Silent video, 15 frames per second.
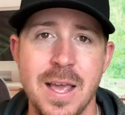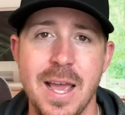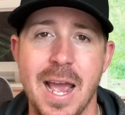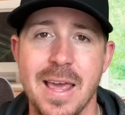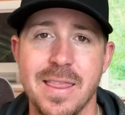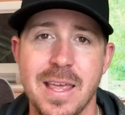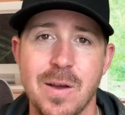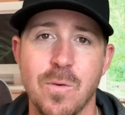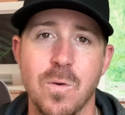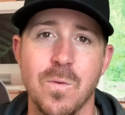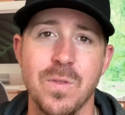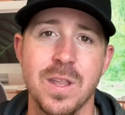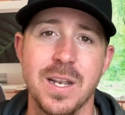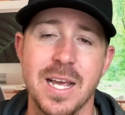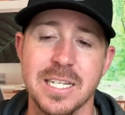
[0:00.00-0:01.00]
and then we'll,
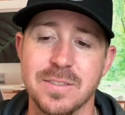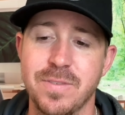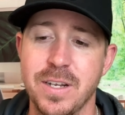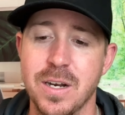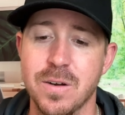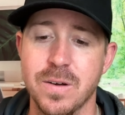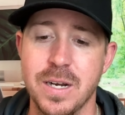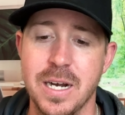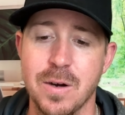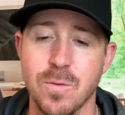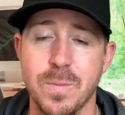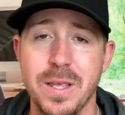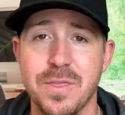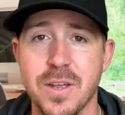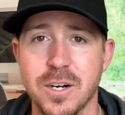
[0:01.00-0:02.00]
the next video here will
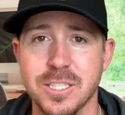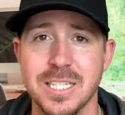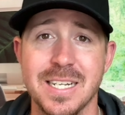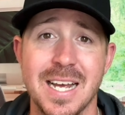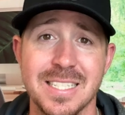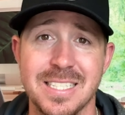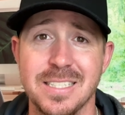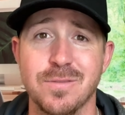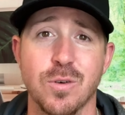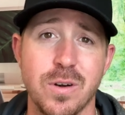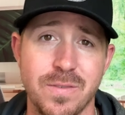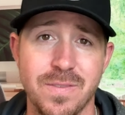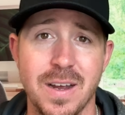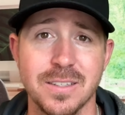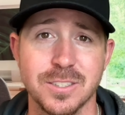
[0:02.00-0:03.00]
be Thursday night,
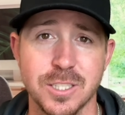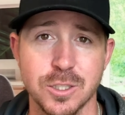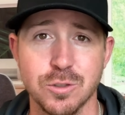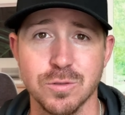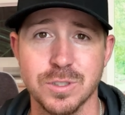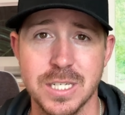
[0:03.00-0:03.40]
645 Central